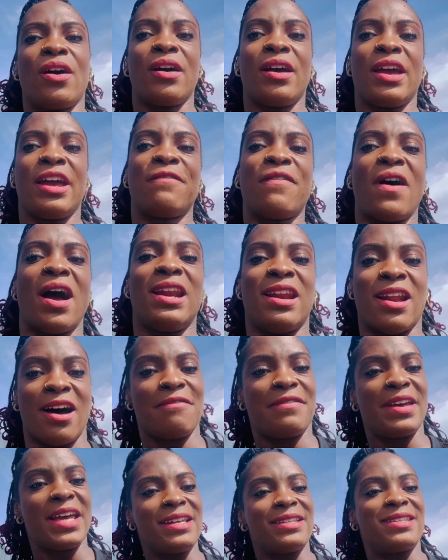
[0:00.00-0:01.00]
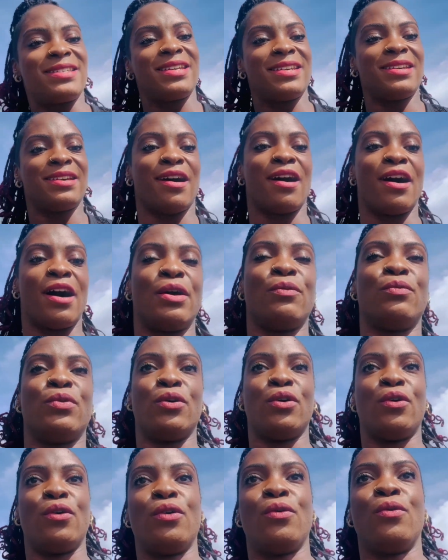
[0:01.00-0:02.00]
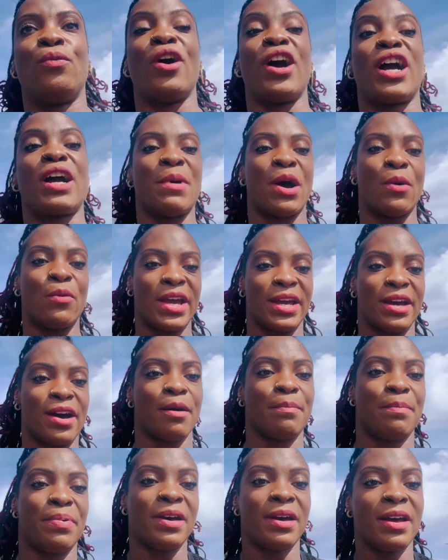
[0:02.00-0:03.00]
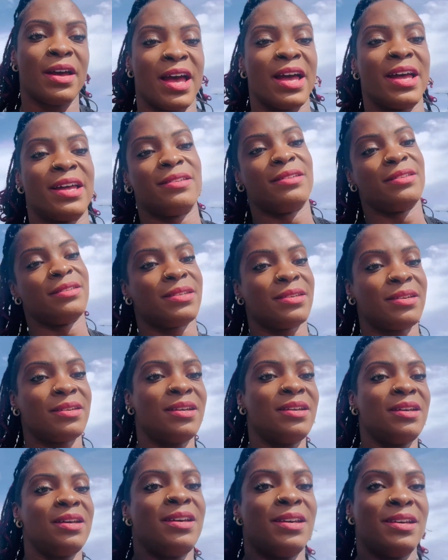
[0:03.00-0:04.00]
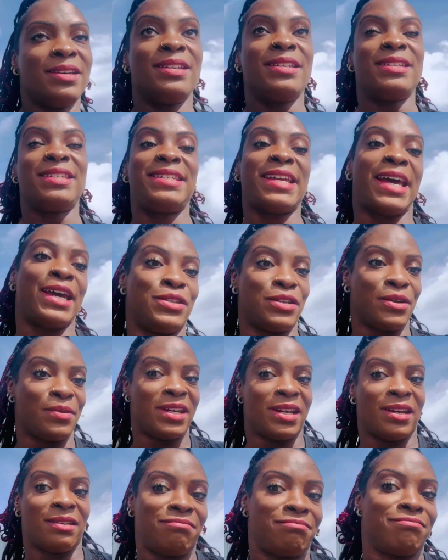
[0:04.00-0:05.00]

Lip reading: if I love it, I will work my way up and stay doing it.